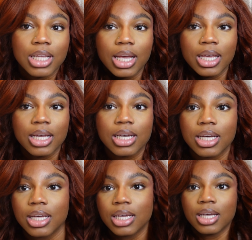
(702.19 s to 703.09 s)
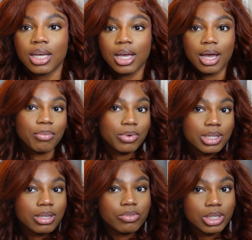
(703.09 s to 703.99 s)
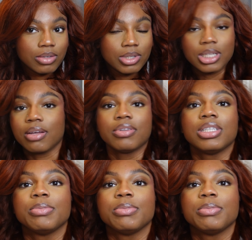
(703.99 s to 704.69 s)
Like, I'm really loving this.